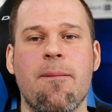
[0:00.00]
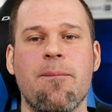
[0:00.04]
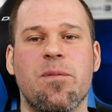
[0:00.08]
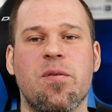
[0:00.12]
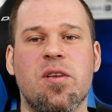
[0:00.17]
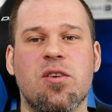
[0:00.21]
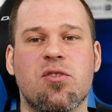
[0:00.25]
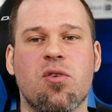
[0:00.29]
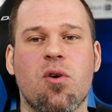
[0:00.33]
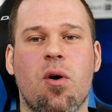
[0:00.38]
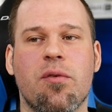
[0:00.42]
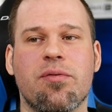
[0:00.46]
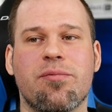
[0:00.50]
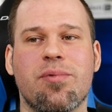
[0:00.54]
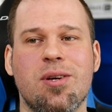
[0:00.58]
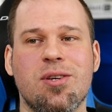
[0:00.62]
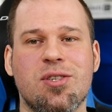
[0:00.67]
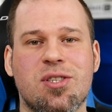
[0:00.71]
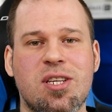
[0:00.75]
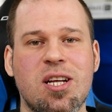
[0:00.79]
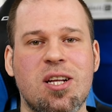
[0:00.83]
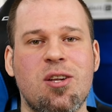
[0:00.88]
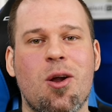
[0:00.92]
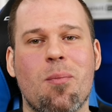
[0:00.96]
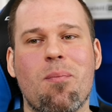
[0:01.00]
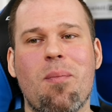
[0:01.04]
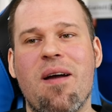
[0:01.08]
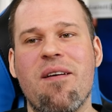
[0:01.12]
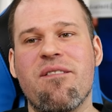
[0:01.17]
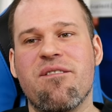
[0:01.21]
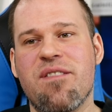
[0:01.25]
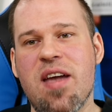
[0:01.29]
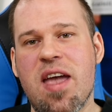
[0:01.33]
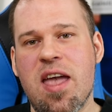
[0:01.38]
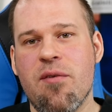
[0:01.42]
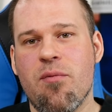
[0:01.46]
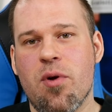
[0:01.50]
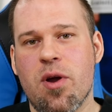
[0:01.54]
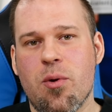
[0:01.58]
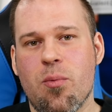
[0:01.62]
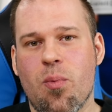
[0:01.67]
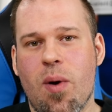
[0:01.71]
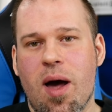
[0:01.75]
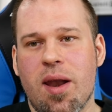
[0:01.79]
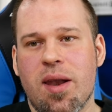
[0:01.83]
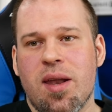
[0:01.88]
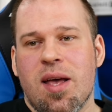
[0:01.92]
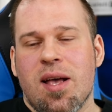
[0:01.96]
The software is still not my favorite
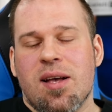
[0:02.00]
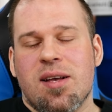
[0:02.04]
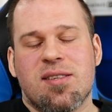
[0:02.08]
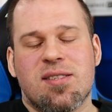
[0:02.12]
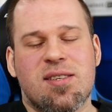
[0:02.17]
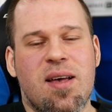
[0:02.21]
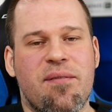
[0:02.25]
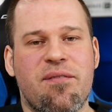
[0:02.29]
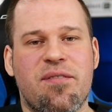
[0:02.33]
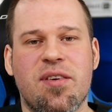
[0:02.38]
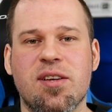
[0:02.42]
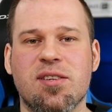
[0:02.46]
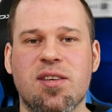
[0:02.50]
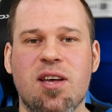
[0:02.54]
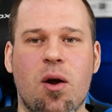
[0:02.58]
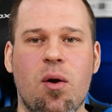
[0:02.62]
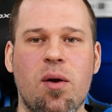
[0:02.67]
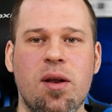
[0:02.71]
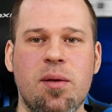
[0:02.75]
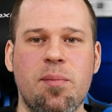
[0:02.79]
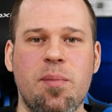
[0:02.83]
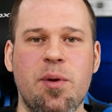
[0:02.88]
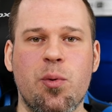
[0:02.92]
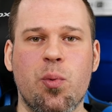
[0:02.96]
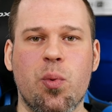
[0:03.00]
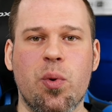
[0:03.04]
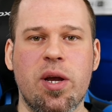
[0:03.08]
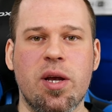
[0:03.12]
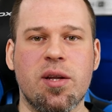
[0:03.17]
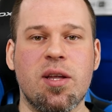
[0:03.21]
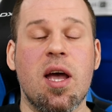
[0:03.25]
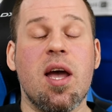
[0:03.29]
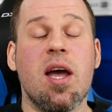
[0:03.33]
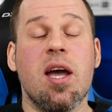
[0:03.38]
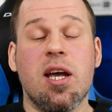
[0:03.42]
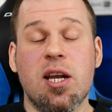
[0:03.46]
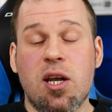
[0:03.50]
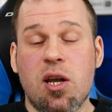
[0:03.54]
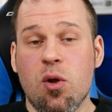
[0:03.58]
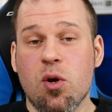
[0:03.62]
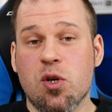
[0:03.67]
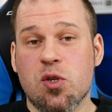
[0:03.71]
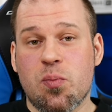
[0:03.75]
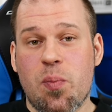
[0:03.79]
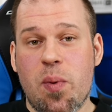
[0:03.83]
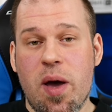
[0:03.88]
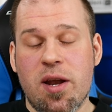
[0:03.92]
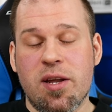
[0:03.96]
one. Some things are a little bit weird. It
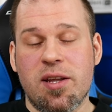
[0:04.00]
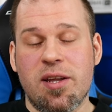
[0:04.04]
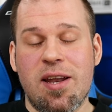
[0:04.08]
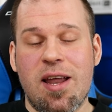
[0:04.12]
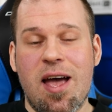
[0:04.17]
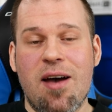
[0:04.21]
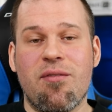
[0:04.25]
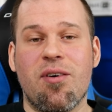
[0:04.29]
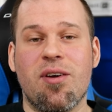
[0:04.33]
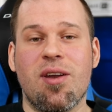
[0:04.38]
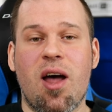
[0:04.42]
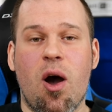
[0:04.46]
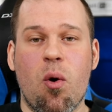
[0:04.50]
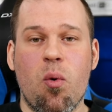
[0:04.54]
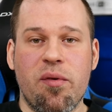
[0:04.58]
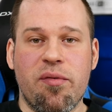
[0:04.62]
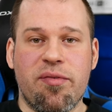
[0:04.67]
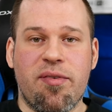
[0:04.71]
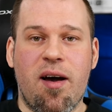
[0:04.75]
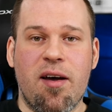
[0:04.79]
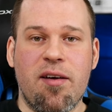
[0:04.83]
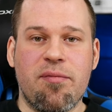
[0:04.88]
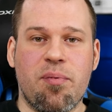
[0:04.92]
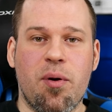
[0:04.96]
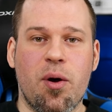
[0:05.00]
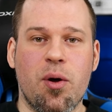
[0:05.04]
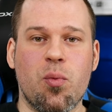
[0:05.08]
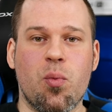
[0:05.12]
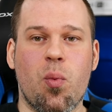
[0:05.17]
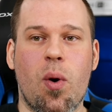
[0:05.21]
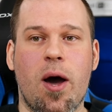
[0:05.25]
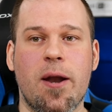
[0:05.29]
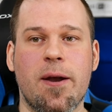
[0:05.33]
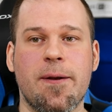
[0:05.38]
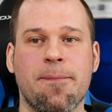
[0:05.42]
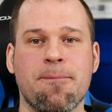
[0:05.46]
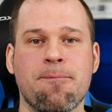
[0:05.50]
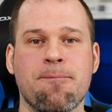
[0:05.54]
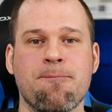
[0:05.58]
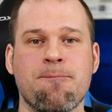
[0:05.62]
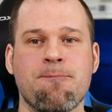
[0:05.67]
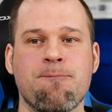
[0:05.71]
looks better than ever now with 5.1.